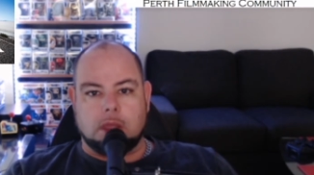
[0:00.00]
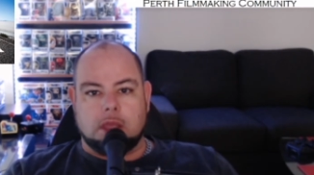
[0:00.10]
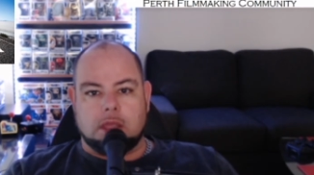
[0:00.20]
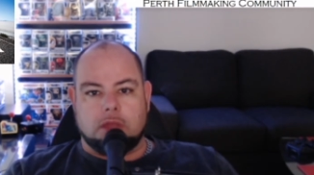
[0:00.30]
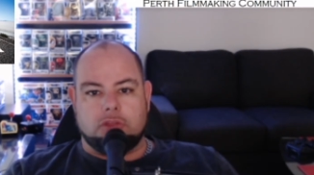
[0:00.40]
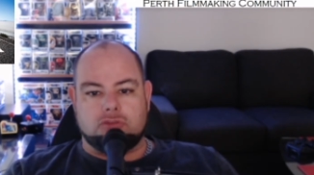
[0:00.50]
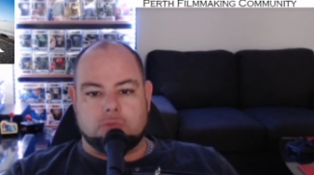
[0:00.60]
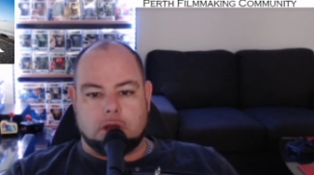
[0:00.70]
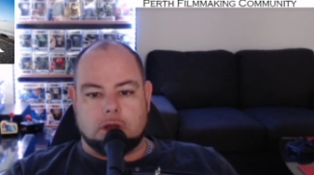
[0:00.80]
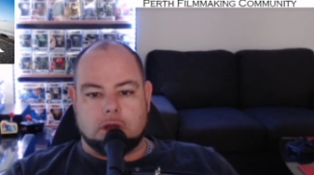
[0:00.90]
this
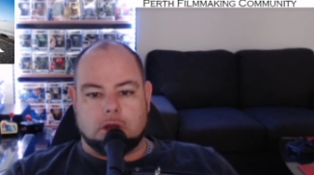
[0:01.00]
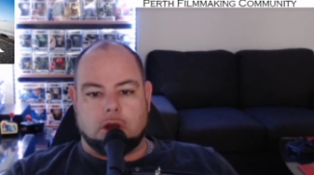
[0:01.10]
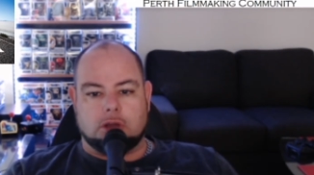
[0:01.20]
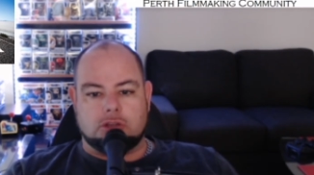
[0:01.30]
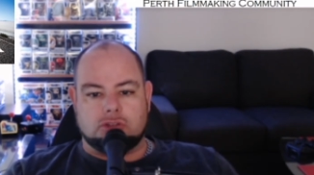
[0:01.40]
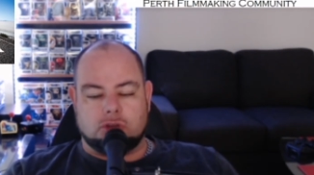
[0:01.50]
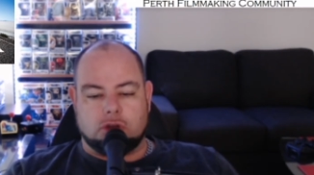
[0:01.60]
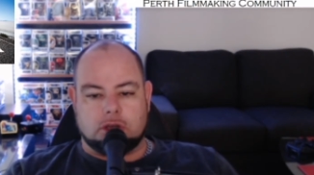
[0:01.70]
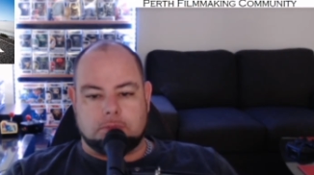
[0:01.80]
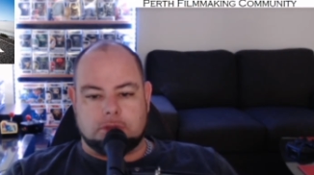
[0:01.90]
one I
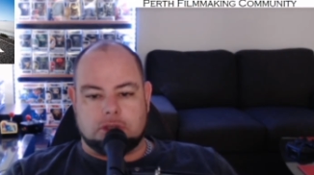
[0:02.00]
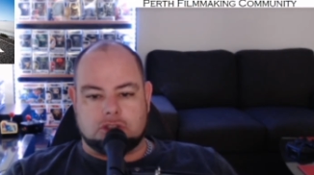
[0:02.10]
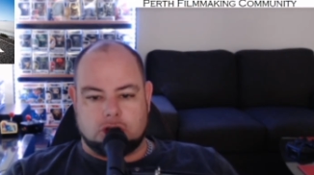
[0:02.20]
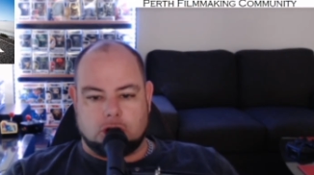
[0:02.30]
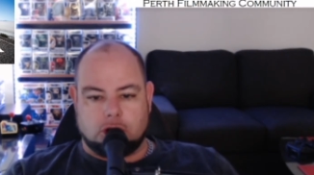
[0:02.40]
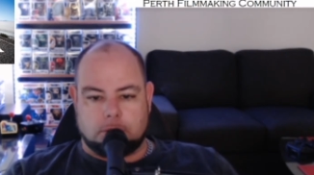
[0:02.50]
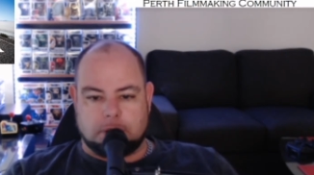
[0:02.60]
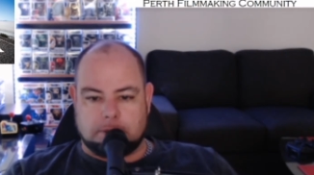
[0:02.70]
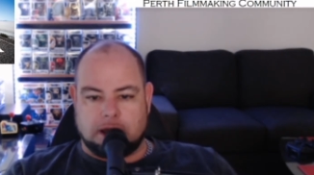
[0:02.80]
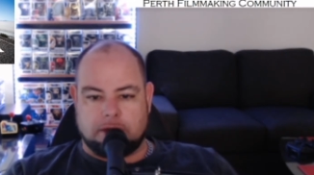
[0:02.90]
designed because, you know, a lot of
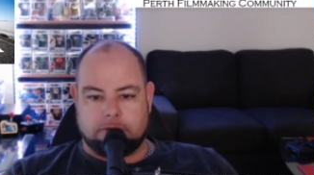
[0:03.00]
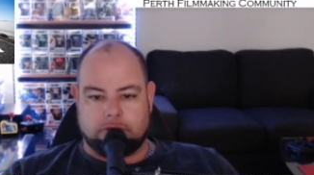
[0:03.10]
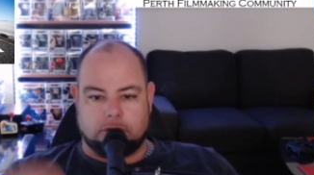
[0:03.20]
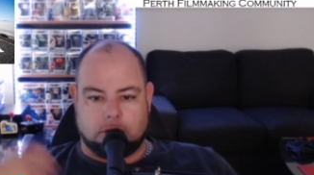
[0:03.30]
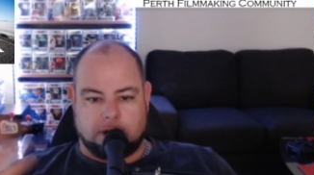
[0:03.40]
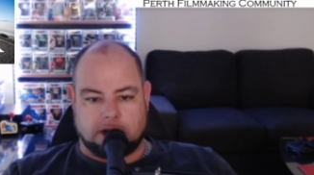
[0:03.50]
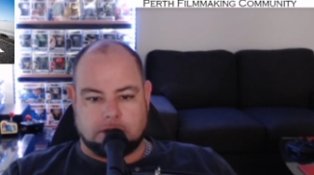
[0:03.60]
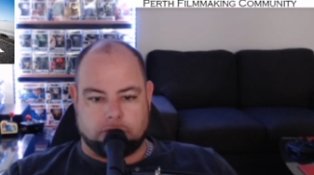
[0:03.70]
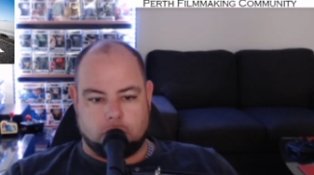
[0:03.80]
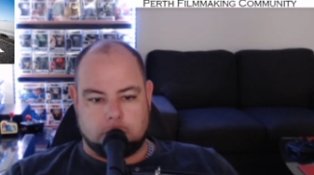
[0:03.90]
people have
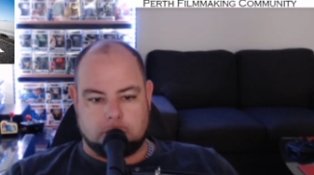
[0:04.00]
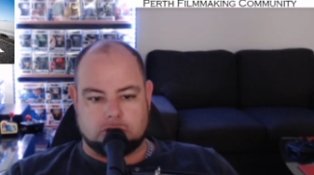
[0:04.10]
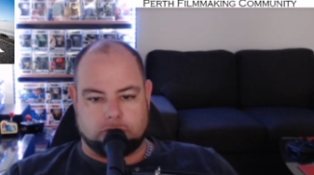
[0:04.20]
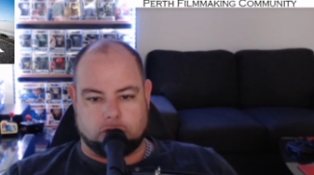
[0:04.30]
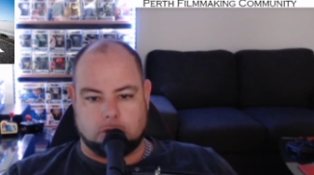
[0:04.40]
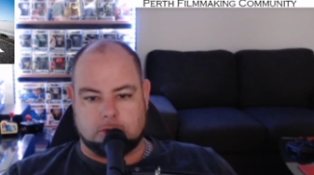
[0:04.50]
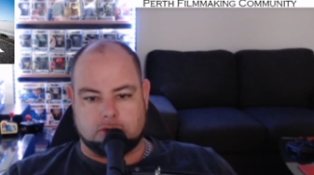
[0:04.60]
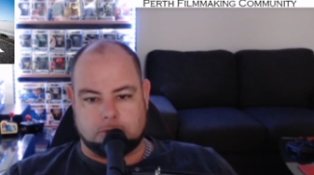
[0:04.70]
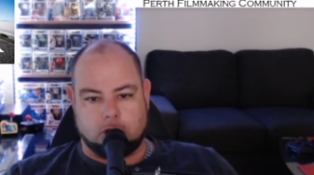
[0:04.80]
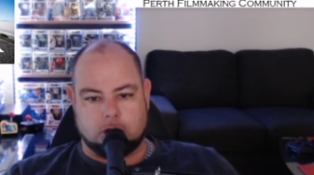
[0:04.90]
arachnophobia, so phobia of
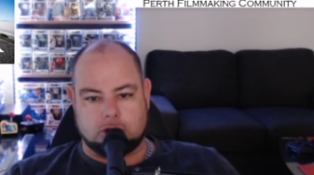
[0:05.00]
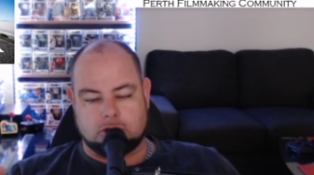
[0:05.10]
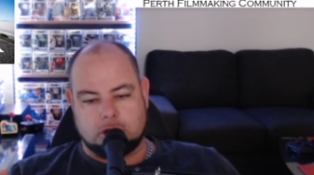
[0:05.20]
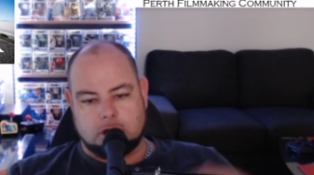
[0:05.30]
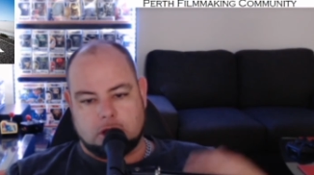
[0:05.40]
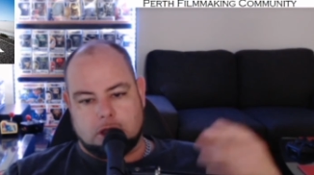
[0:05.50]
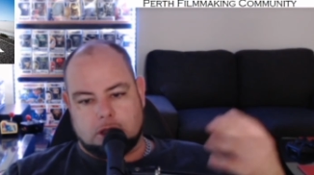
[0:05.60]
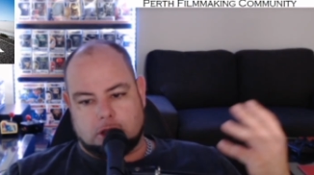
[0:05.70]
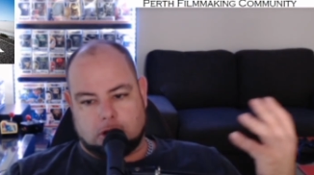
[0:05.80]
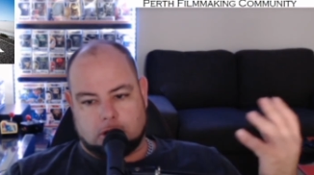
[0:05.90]
spiders,
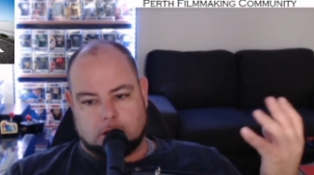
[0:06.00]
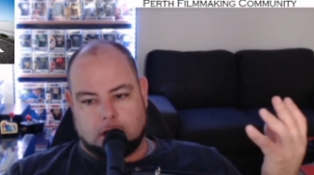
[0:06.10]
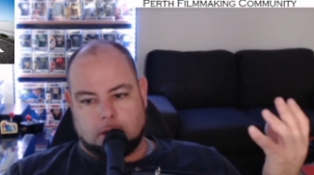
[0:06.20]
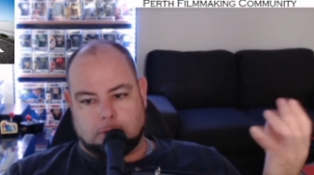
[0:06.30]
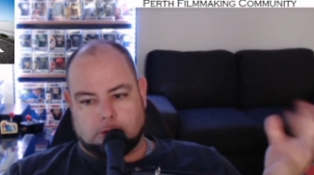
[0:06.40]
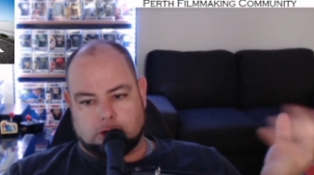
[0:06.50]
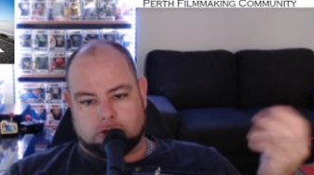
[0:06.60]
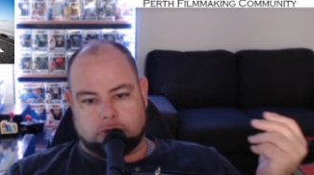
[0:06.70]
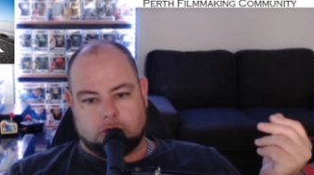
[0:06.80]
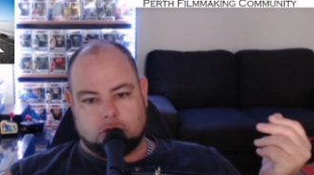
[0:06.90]
you know,
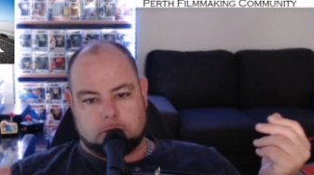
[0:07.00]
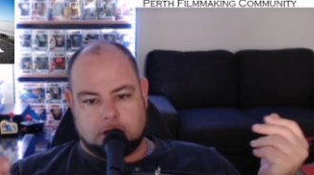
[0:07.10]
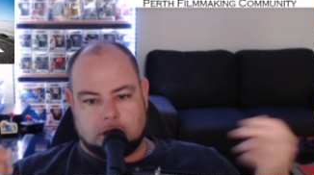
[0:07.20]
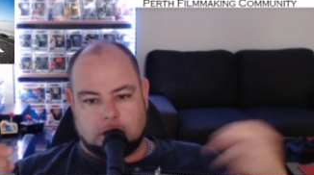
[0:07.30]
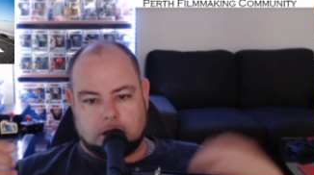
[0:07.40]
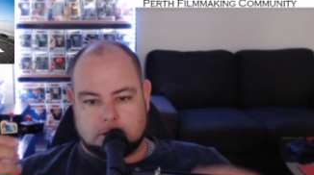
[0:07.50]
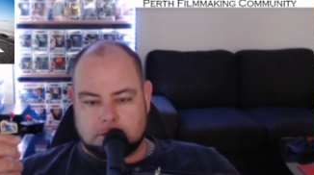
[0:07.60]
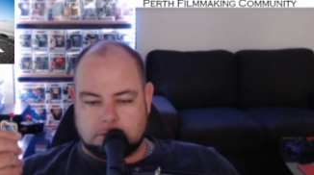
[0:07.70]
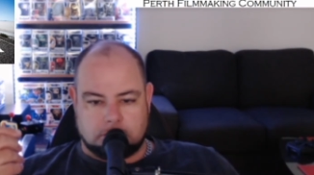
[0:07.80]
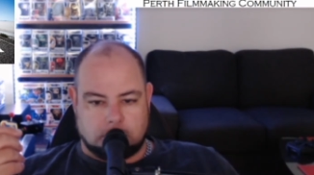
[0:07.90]
claustrophobia,
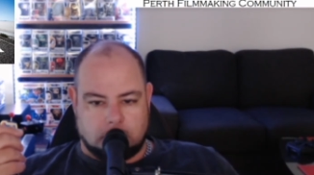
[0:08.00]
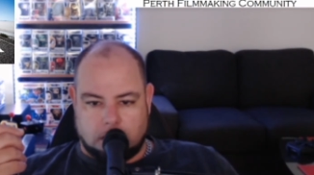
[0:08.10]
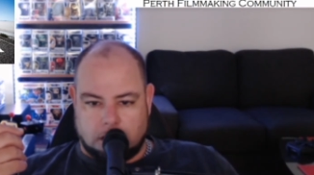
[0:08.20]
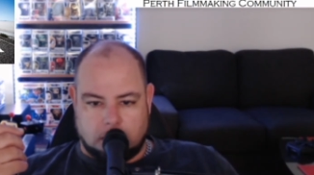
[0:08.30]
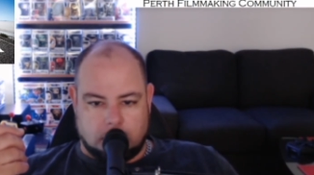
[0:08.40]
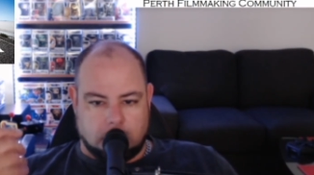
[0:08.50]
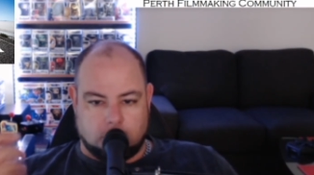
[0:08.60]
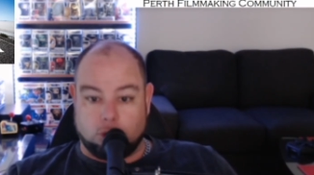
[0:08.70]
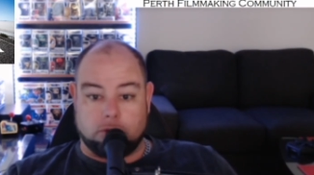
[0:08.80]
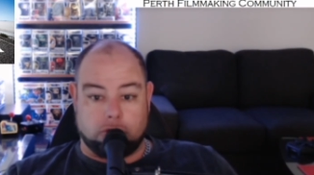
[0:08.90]

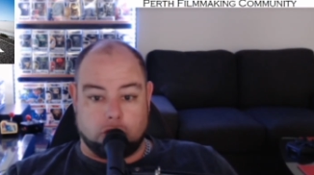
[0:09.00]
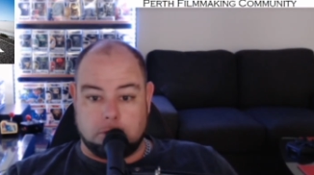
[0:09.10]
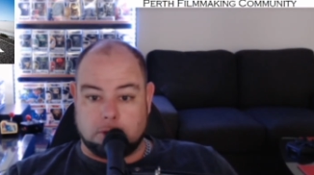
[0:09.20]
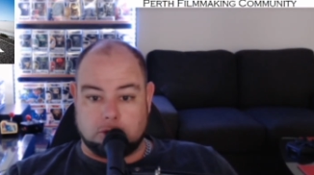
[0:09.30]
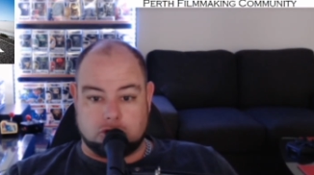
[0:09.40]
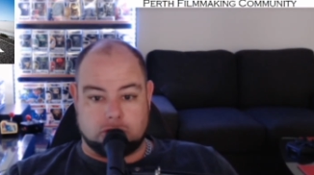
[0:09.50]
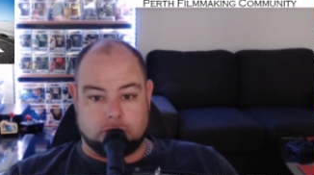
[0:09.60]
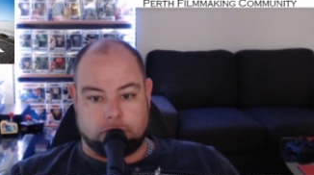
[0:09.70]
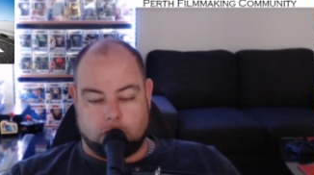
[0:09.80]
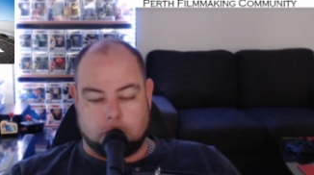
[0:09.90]
agoraphobia, which is a
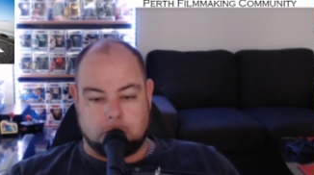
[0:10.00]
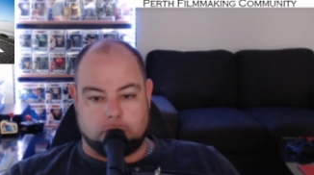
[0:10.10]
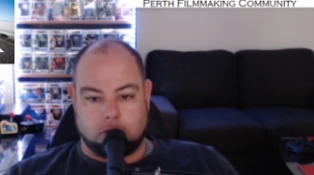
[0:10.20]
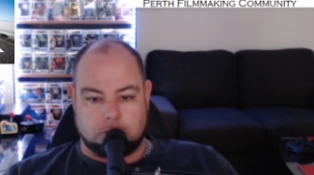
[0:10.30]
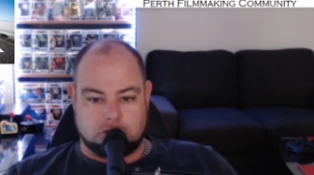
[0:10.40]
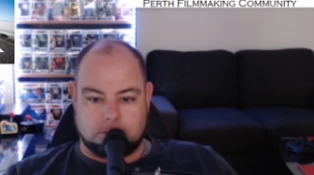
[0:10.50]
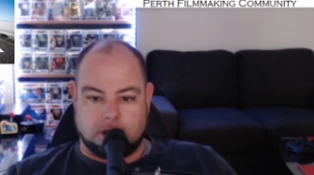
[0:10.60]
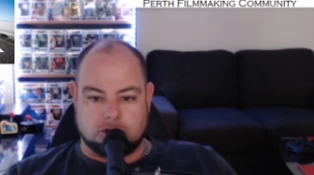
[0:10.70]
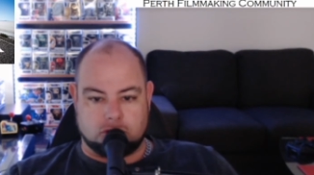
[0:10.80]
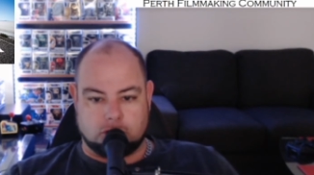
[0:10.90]
phobia of open
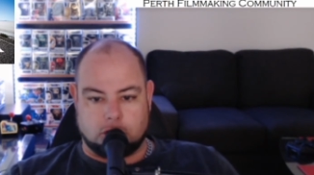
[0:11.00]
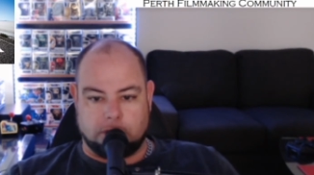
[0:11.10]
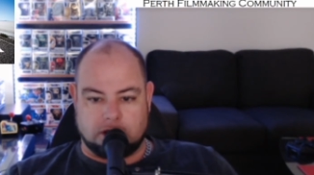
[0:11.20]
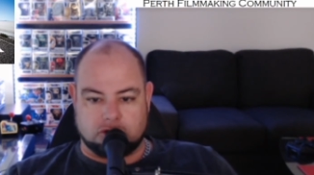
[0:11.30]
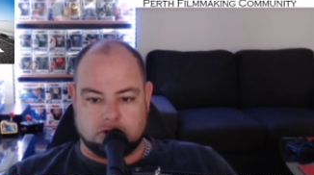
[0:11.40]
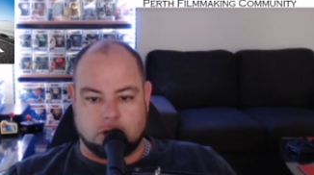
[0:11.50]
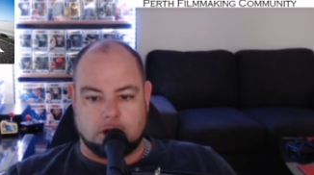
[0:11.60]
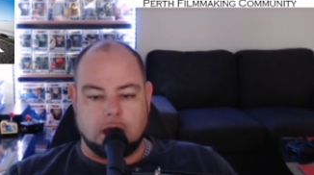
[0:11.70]
spaces or going outside.